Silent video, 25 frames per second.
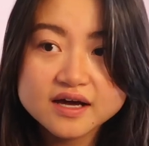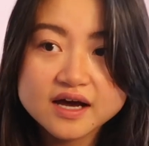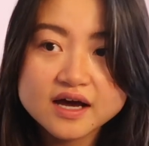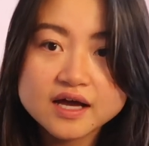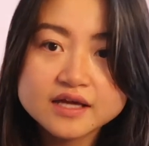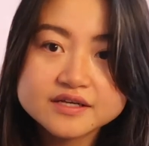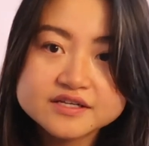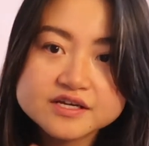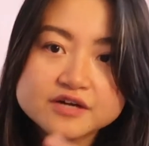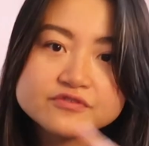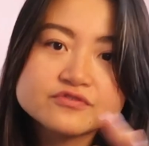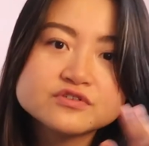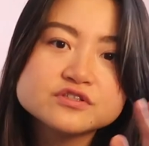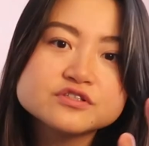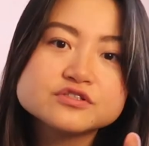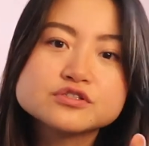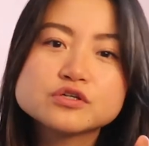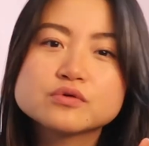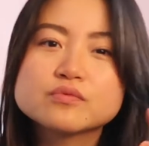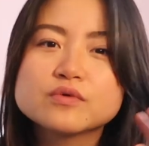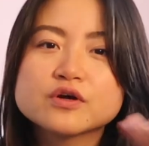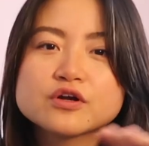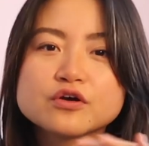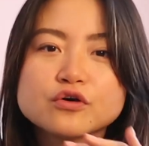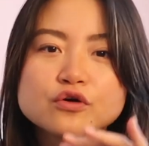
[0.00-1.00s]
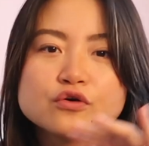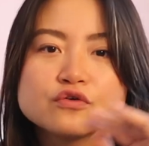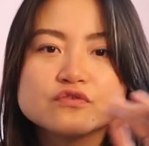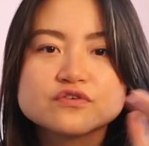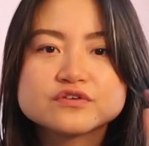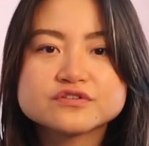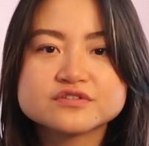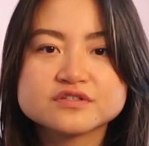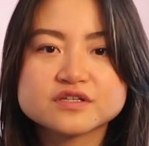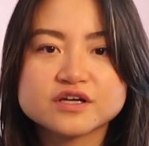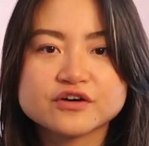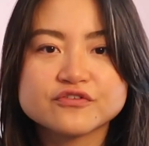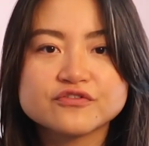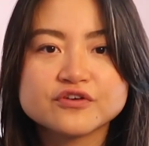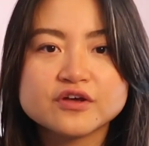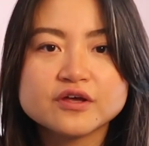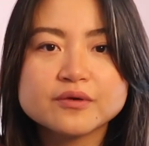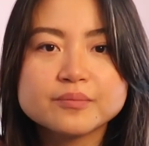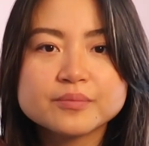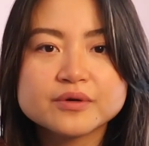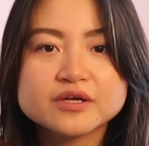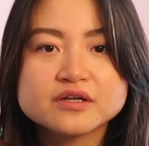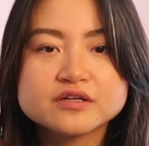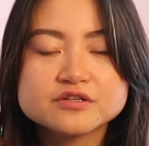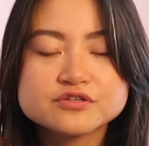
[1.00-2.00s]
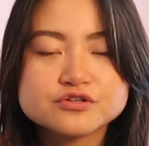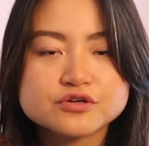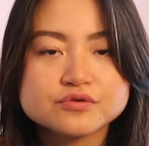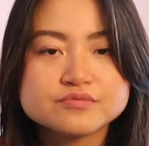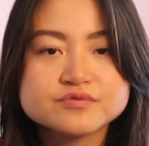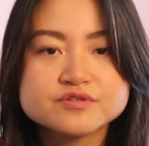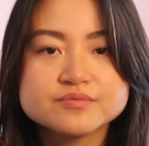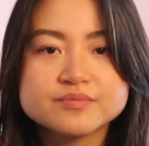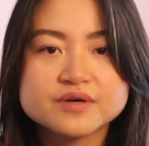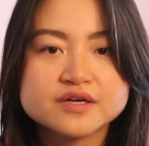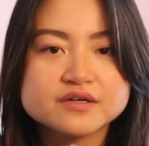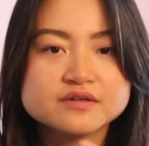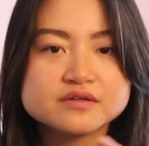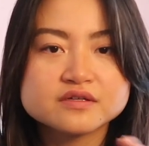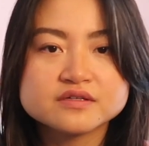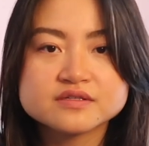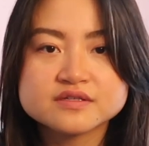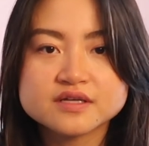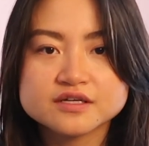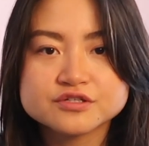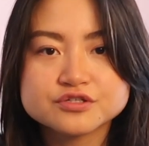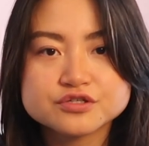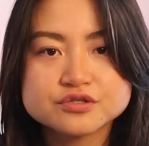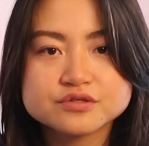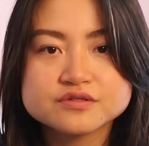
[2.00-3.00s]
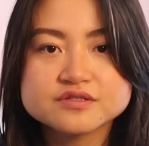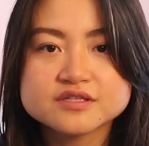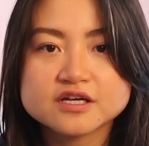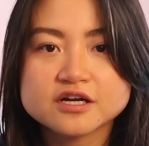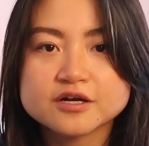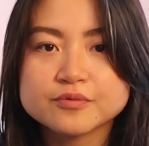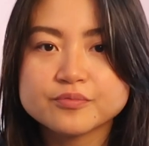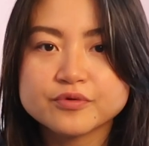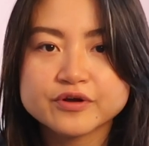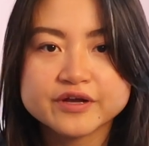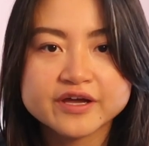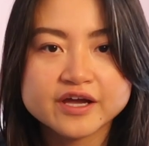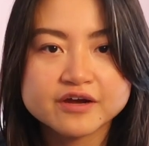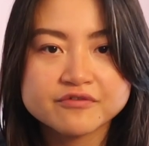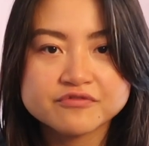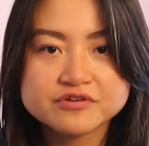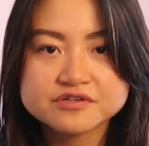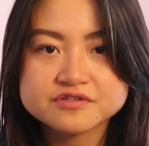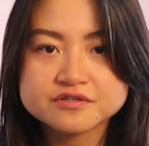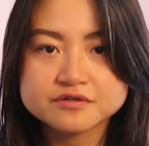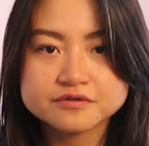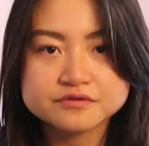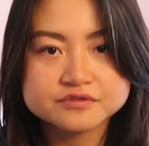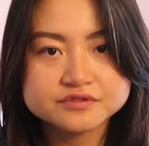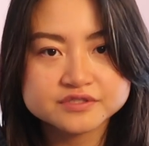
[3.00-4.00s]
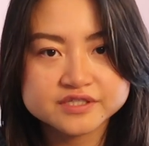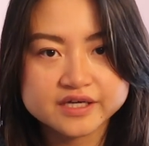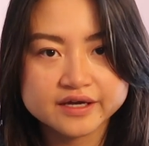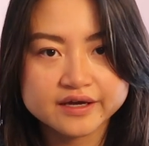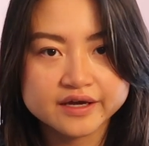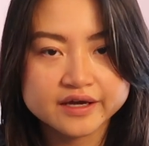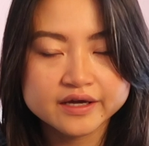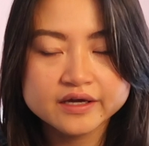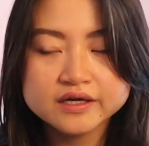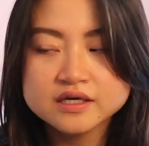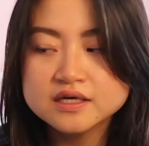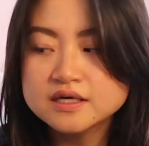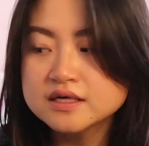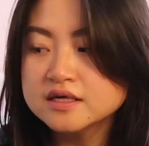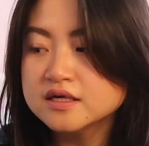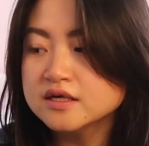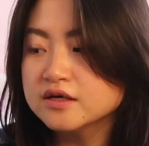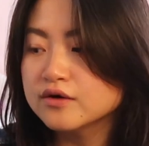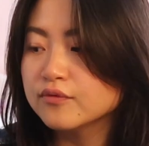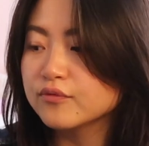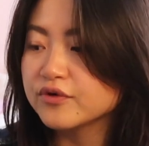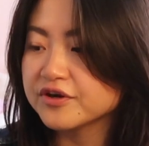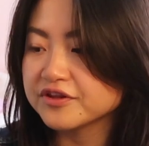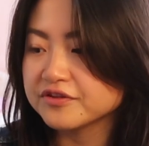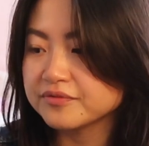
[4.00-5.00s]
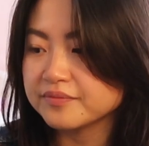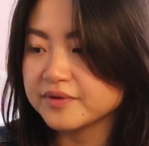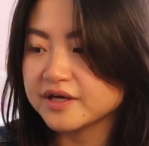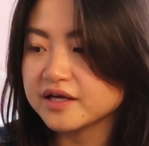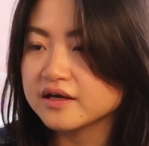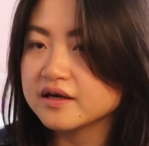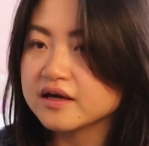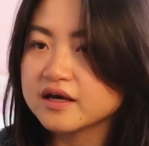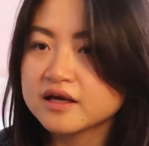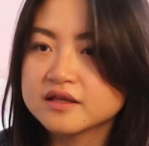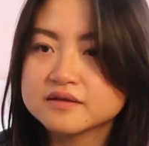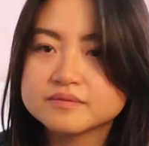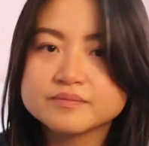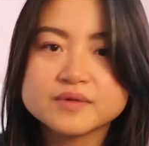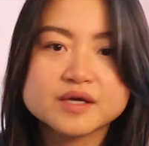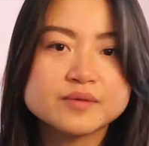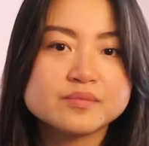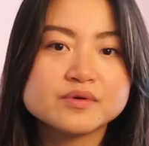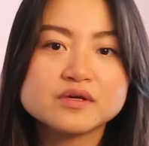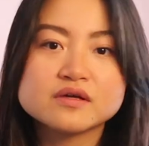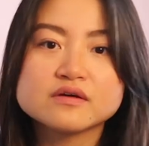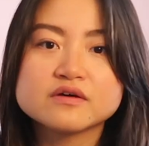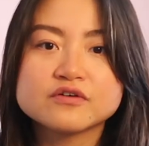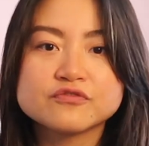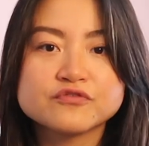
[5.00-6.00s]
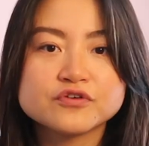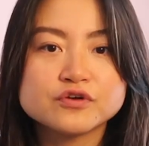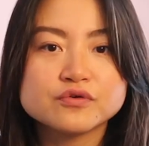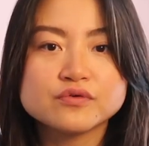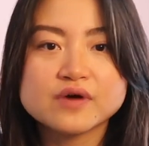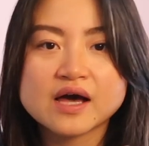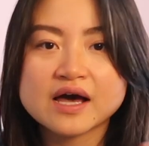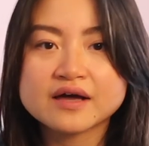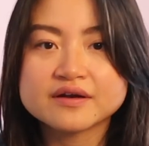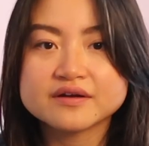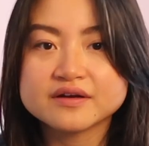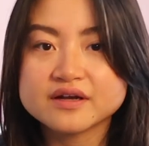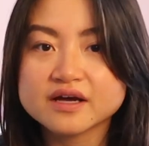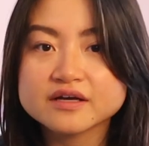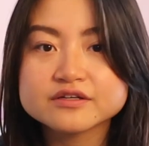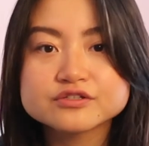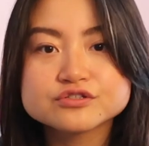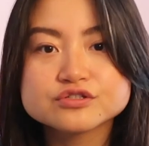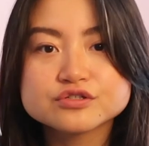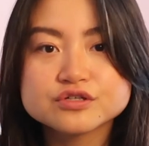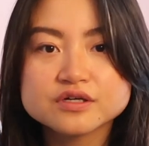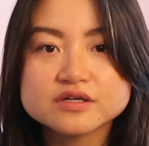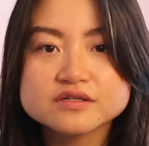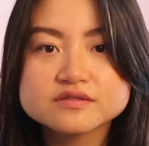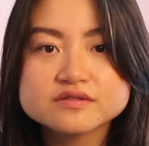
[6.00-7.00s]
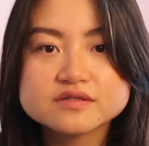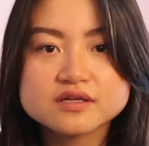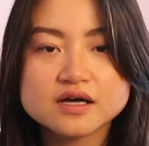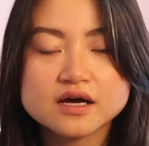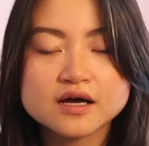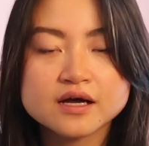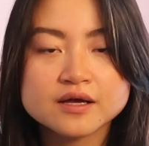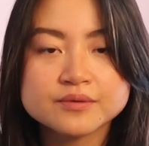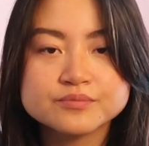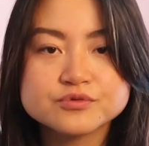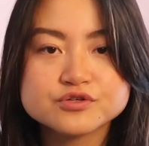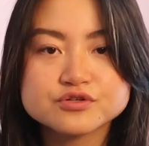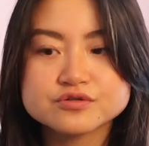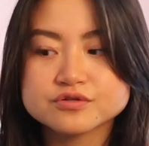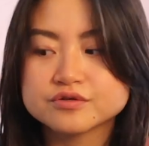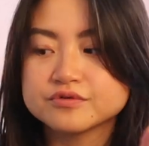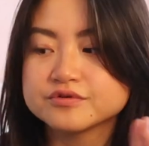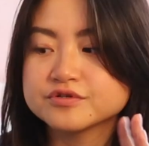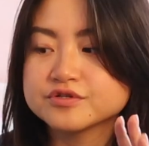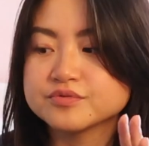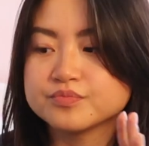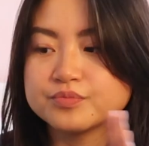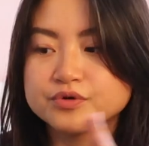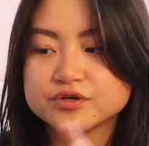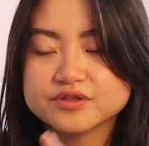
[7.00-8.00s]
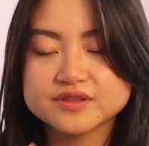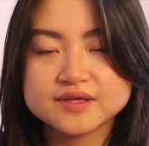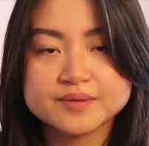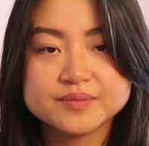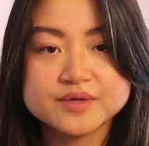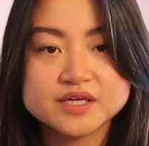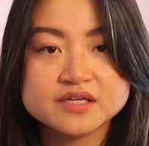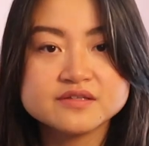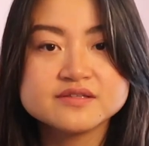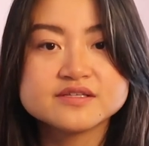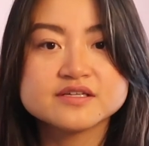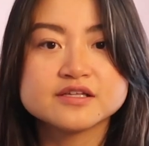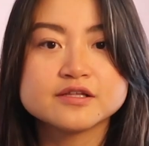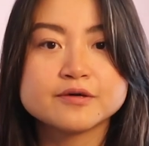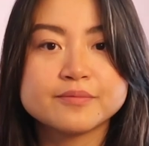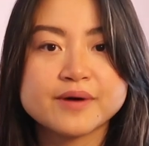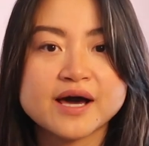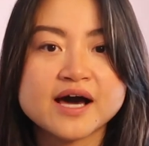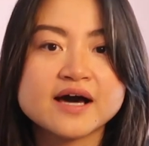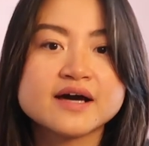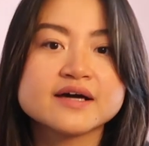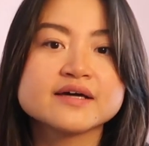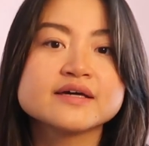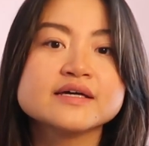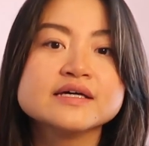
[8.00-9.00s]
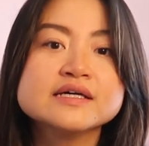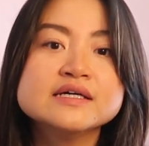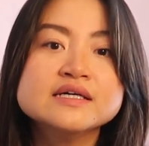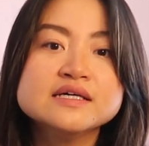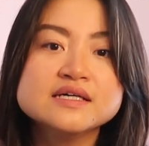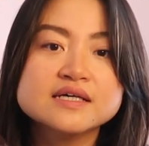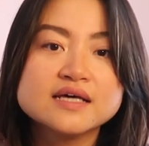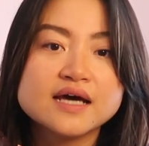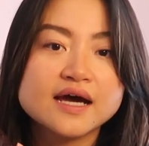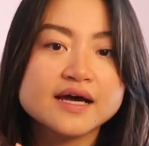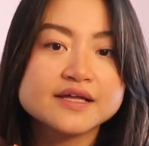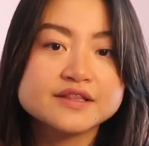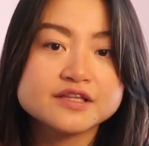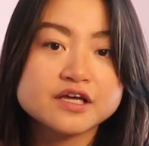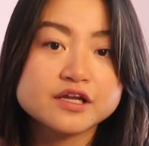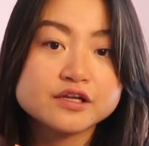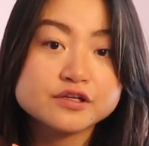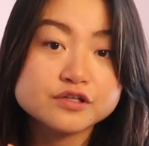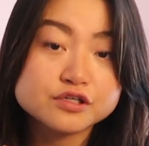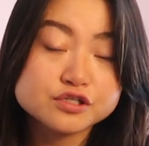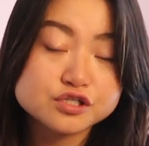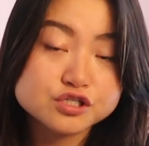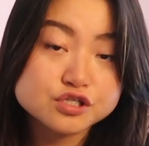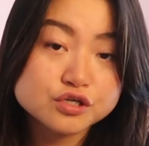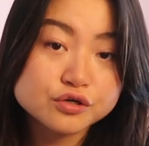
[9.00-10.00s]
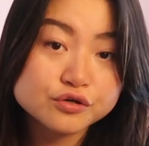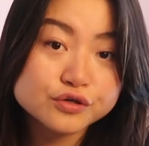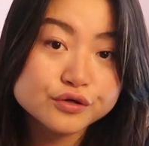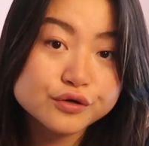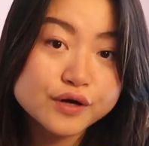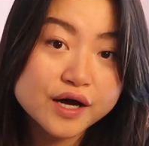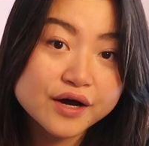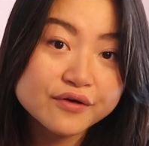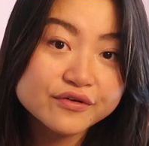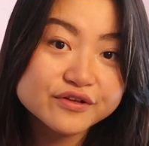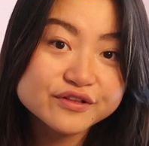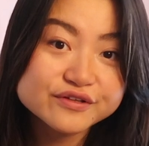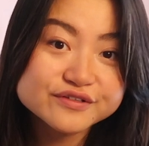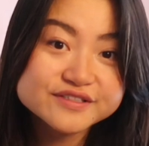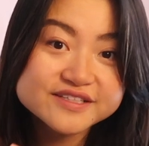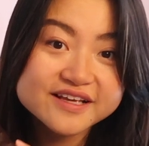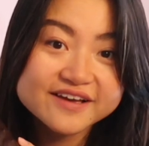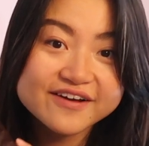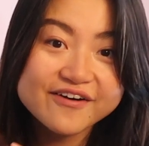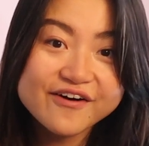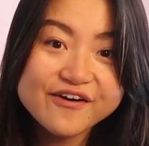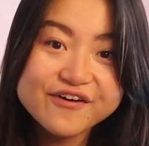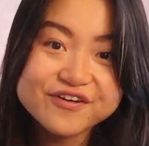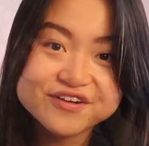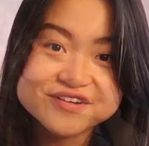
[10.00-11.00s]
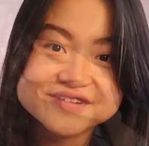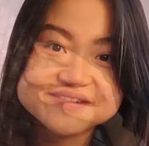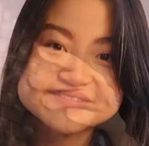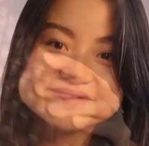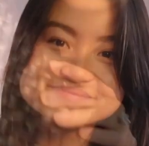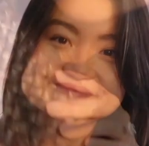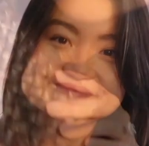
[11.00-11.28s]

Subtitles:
I definitely don't want to overstuff it, but in terms of my essentials that I bring every single day with me and maybe a few added extras, I'm just going to put them into the bag and then show you how it looks like on.